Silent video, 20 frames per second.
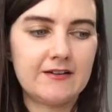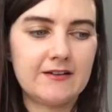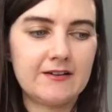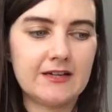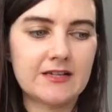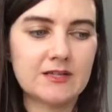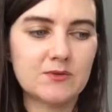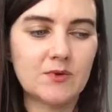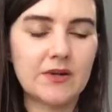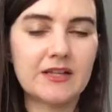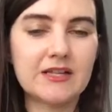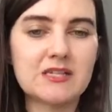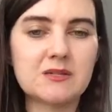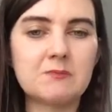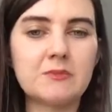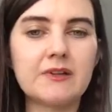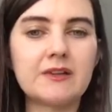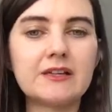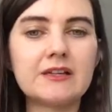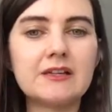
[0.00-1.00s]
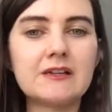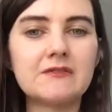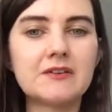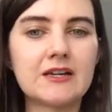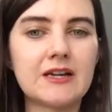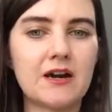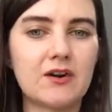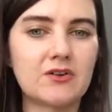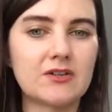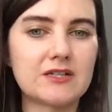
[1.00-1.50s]
as well as believe
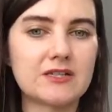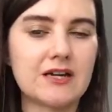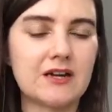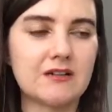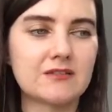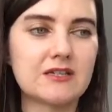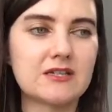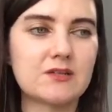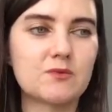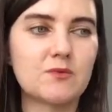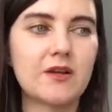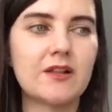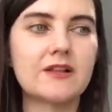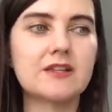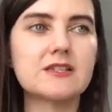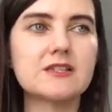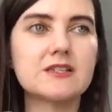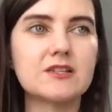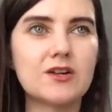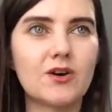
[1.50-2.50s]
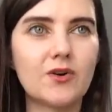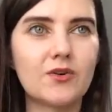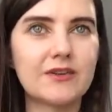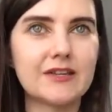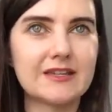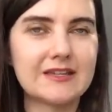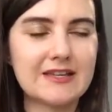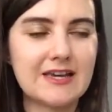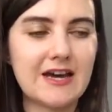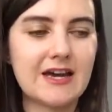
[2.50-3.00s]
in ourselves, as well as know
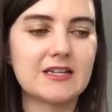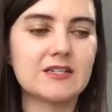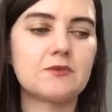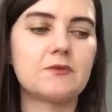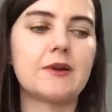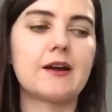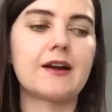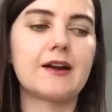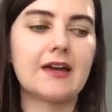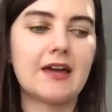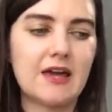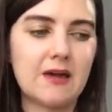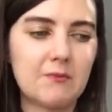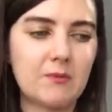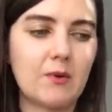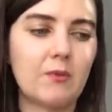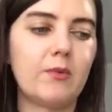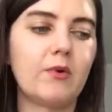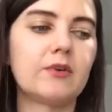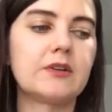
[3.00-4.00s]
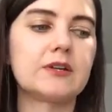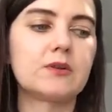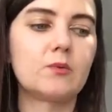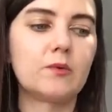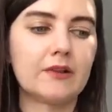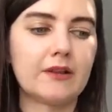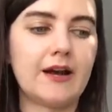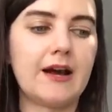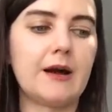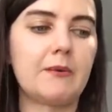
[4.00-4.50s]
that yes, we are capable. It
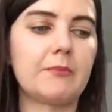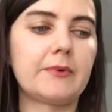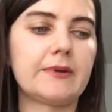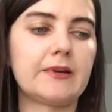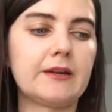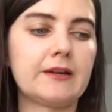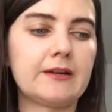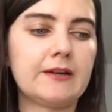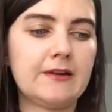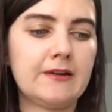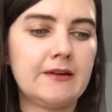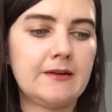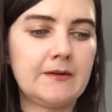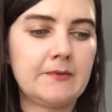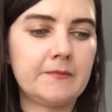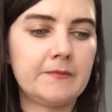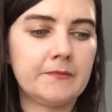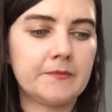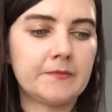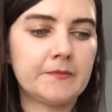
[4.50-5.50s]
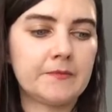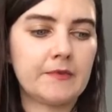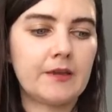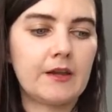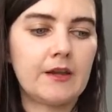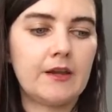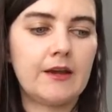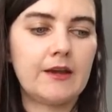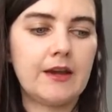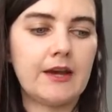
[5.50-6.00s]
will happen.
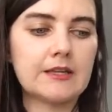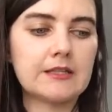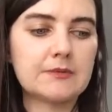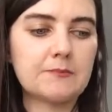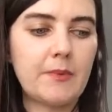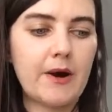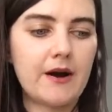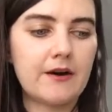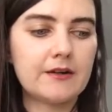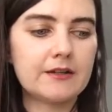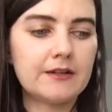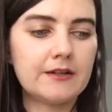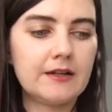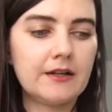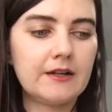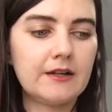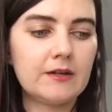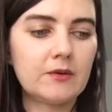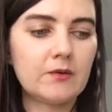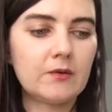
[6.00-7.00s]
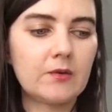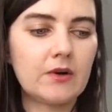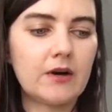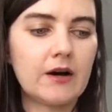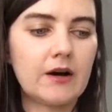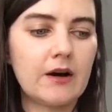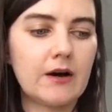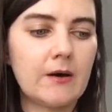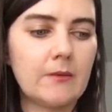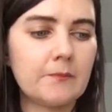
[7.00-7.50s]
And
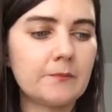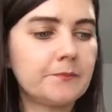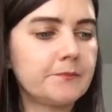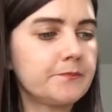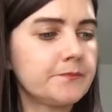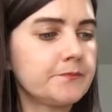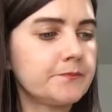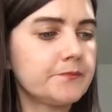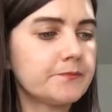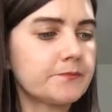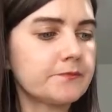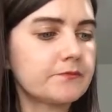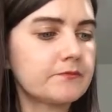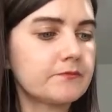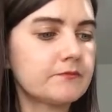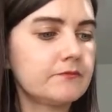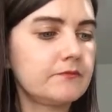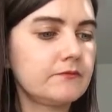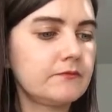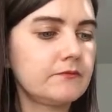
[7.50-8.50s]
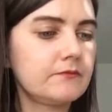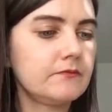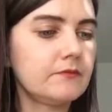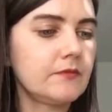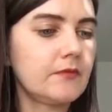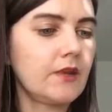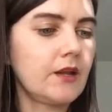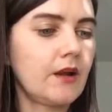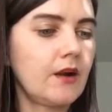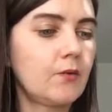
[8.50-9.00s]
parallel,
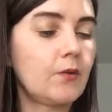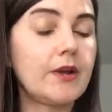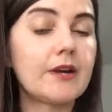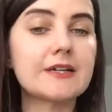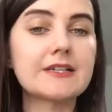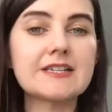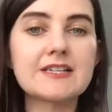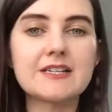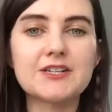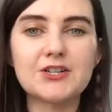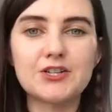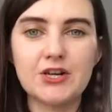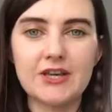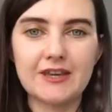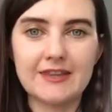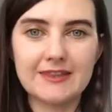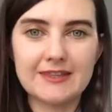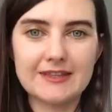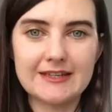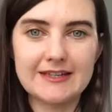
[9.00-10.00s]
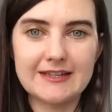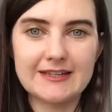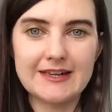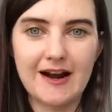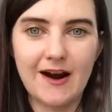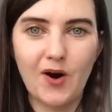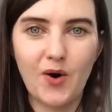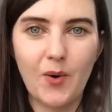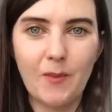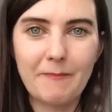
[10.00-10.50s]
we are strengthening
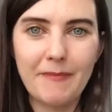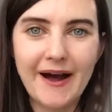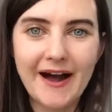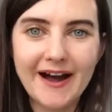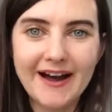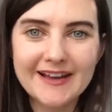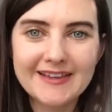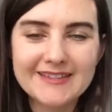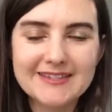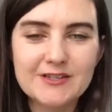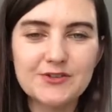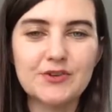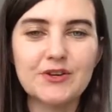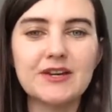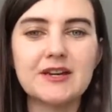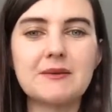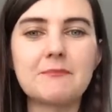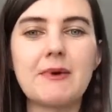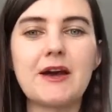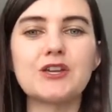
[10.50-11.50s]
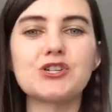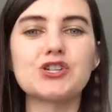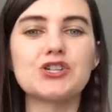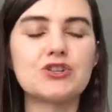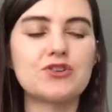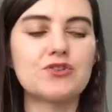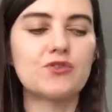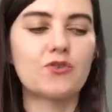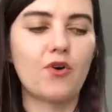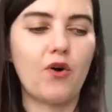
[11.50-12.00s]
our path, so you can
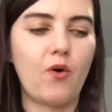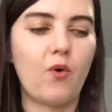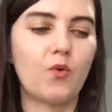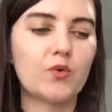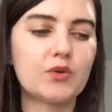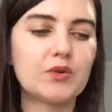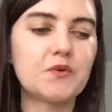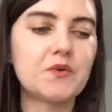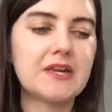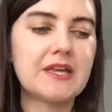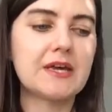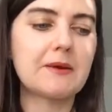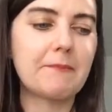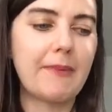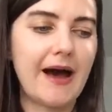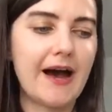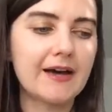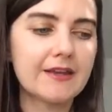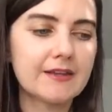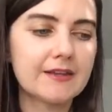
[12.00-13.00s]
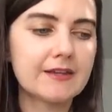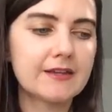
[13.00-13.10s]
imagine your own unique path.